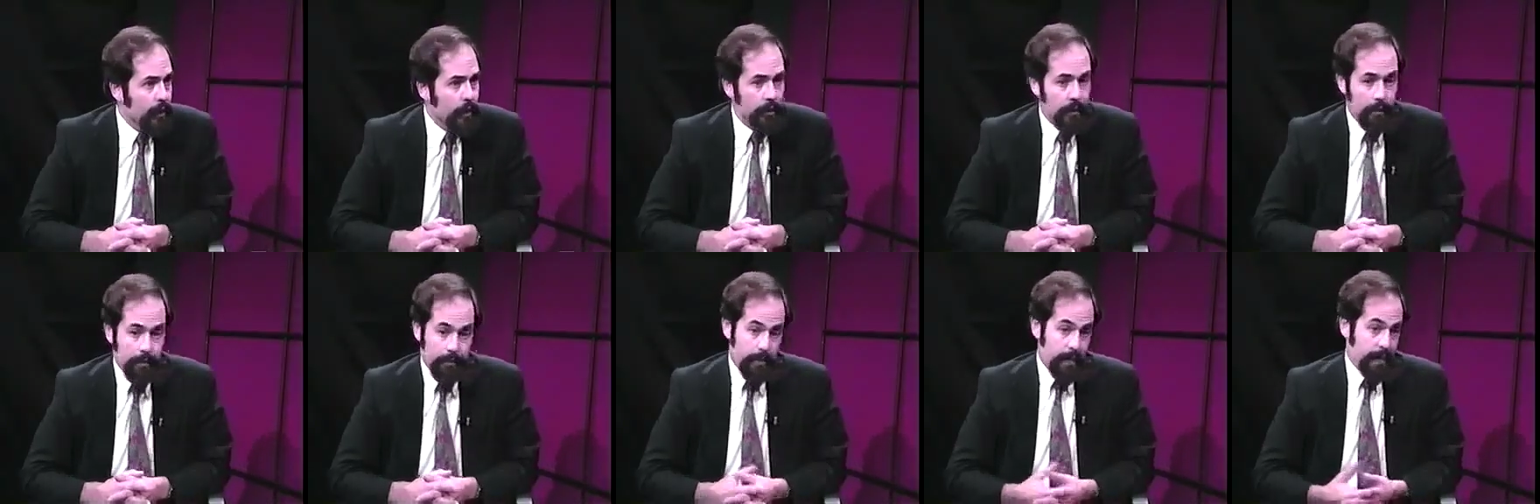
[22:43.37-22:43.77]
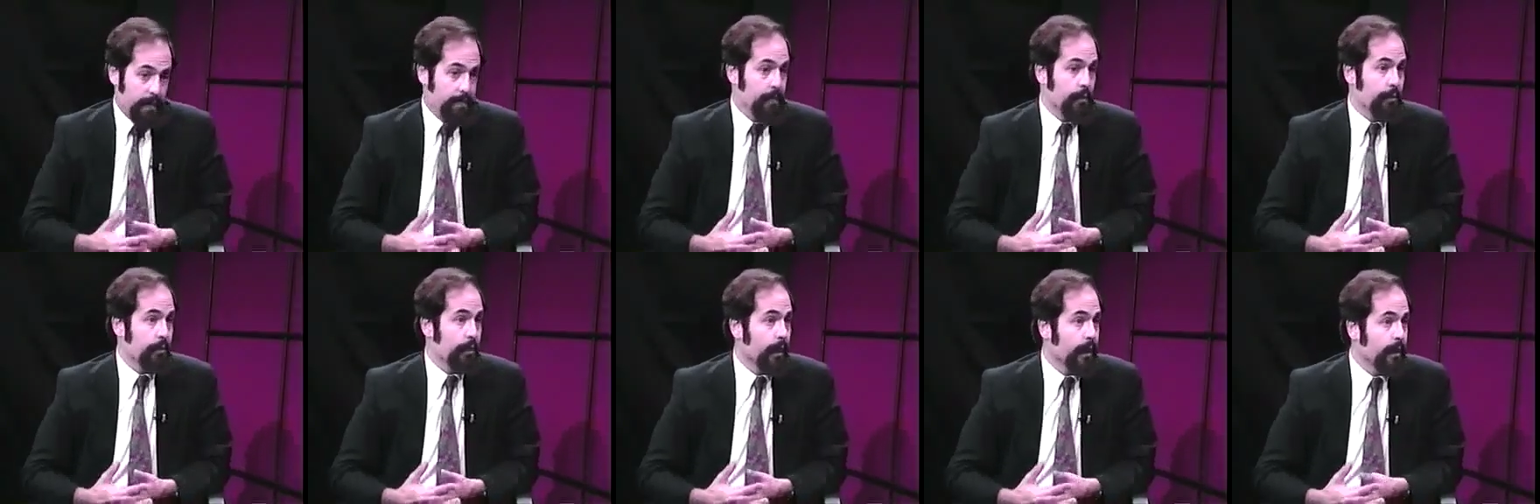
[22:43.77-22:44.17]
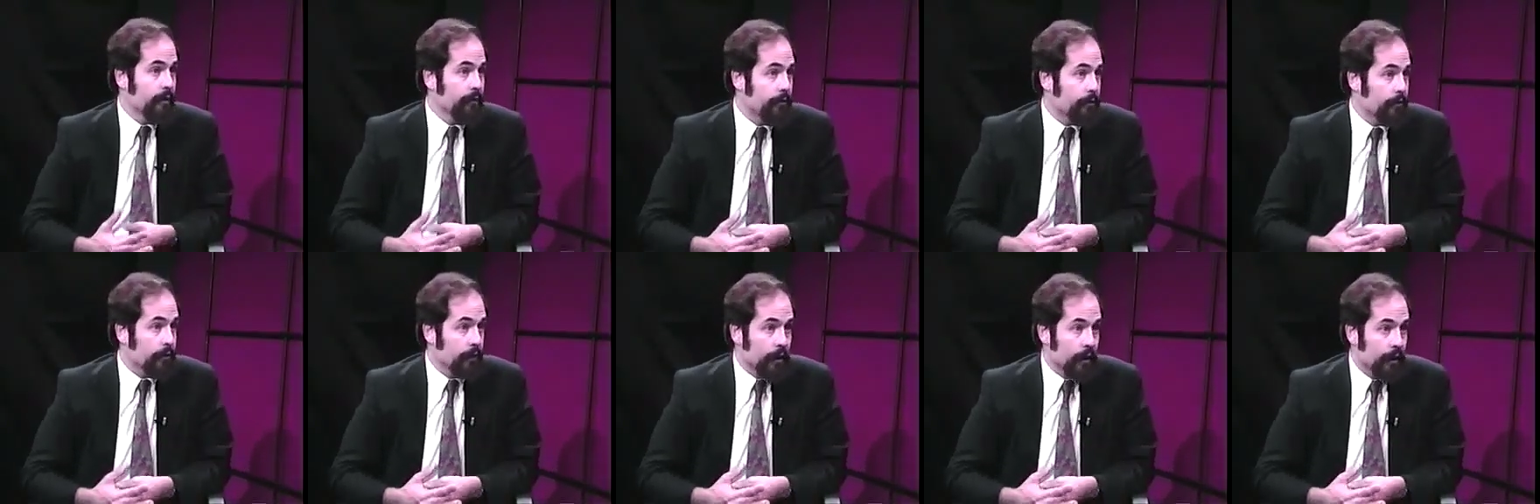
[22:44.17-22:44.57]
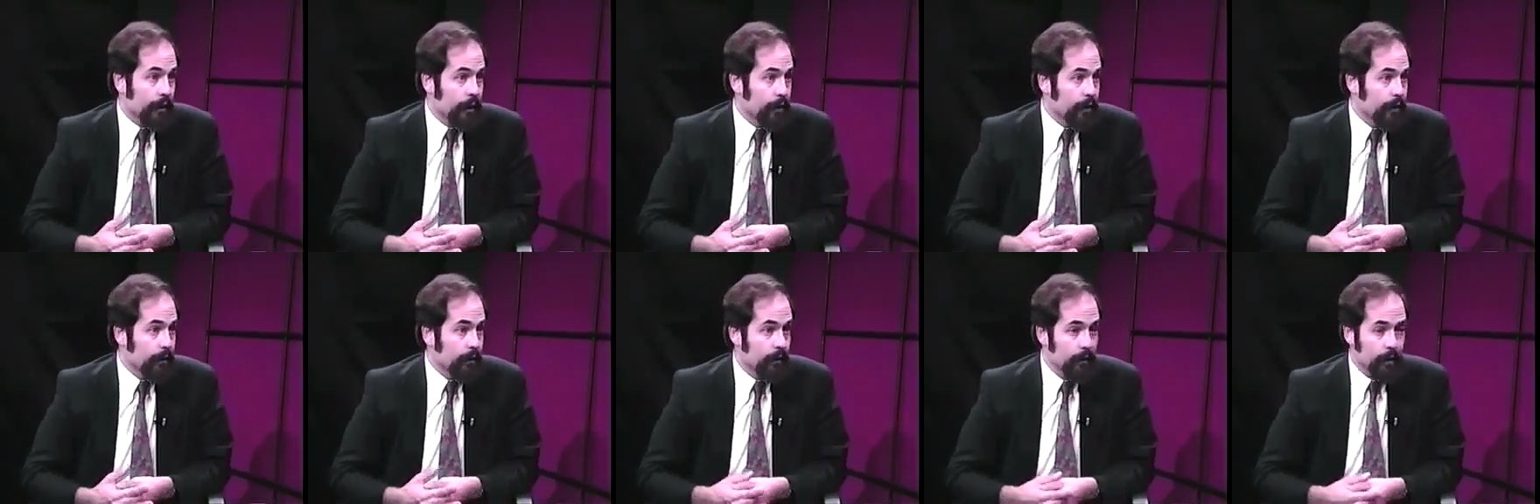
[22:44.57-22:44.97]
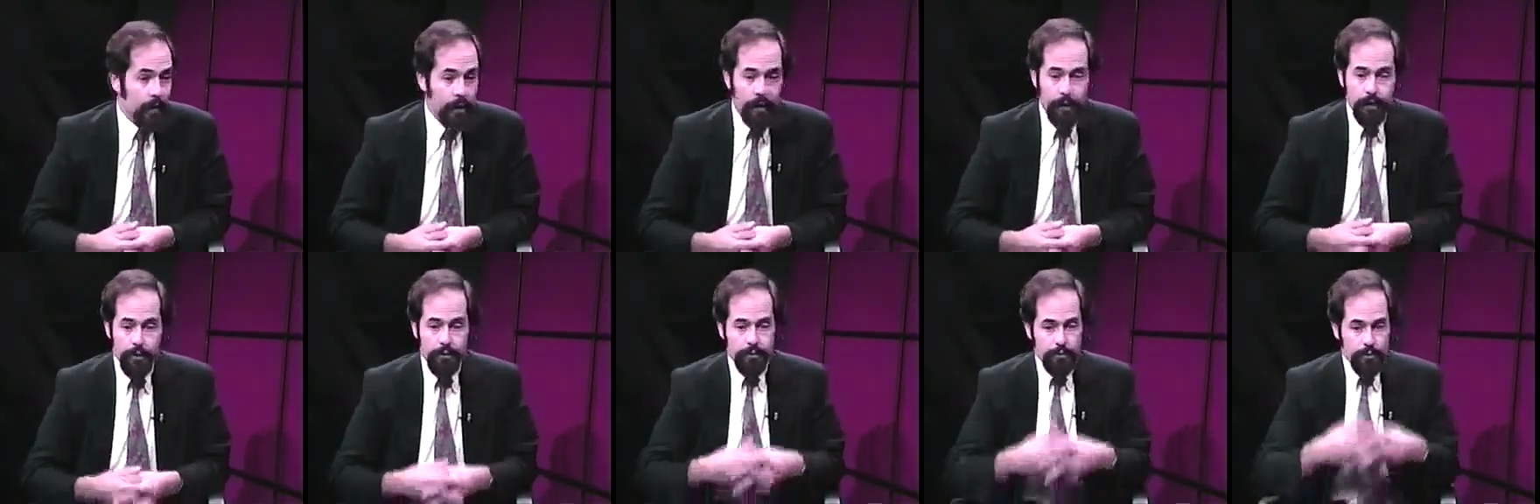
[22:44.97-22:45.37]
that might be right, for all I know,
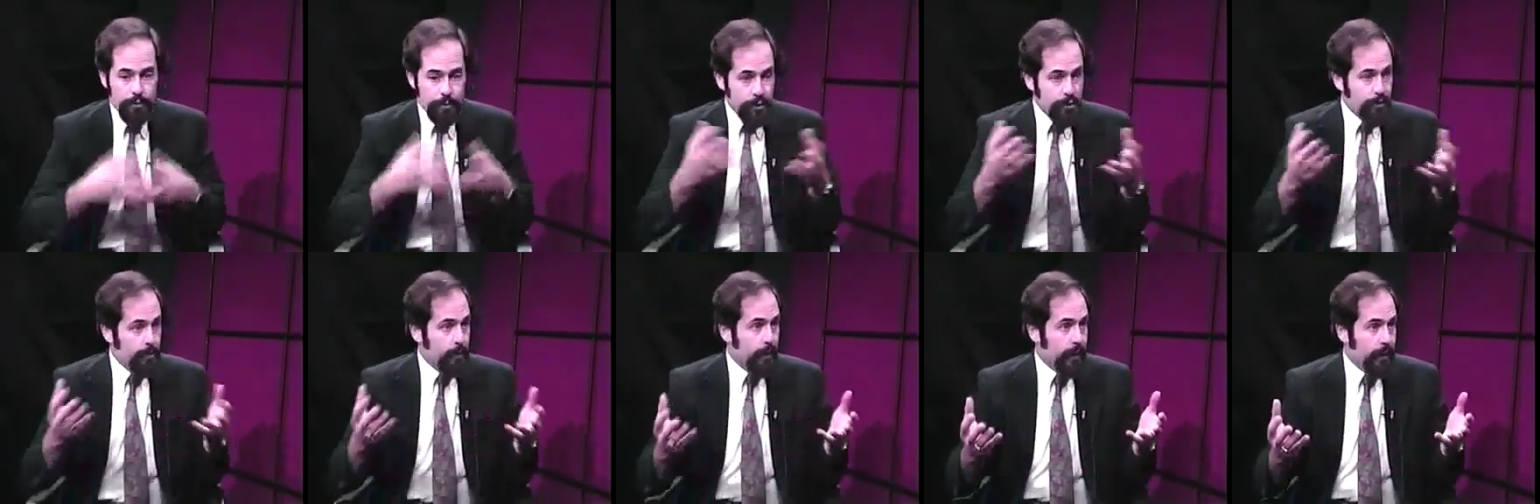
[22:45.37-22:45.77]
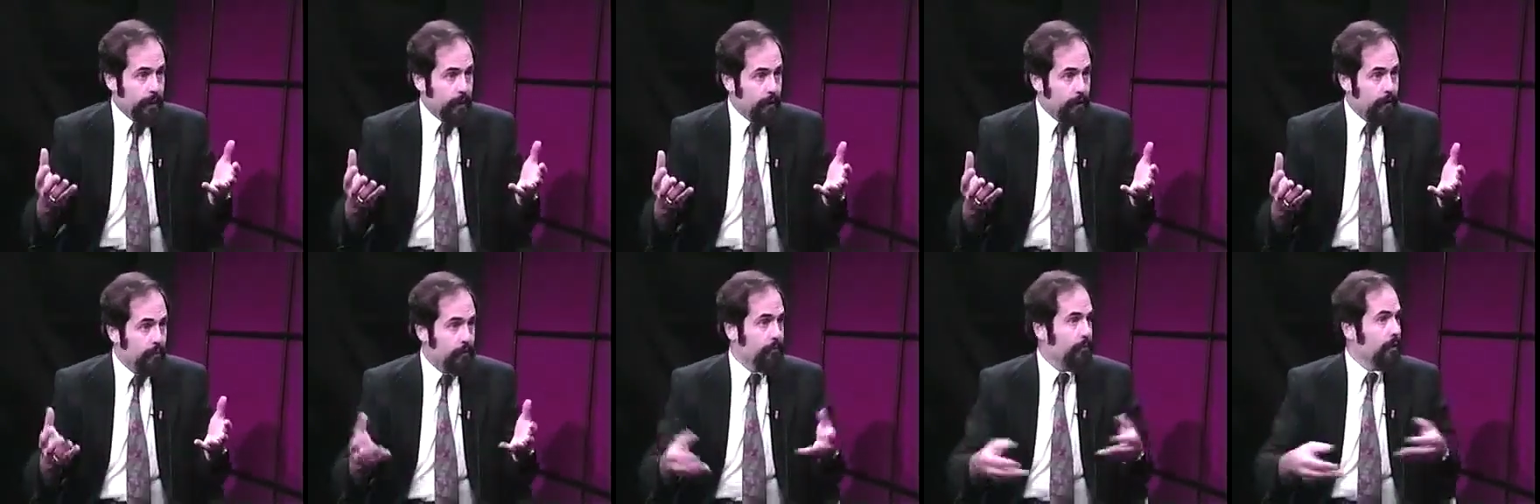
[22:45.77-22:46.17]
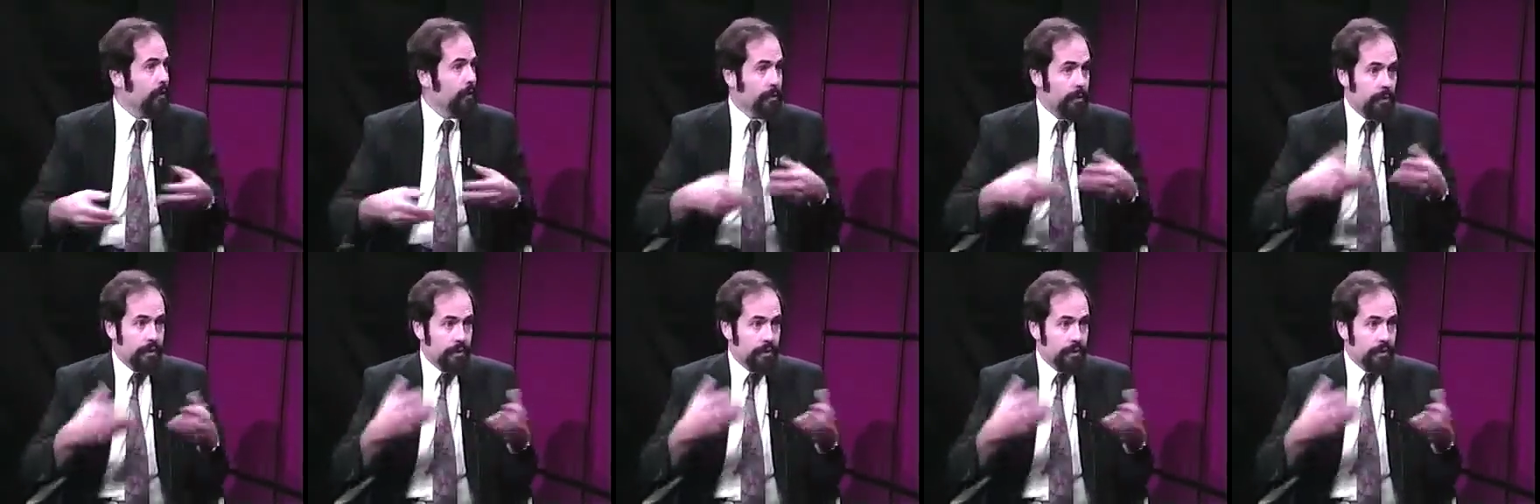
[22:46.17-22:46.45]
to explain it. He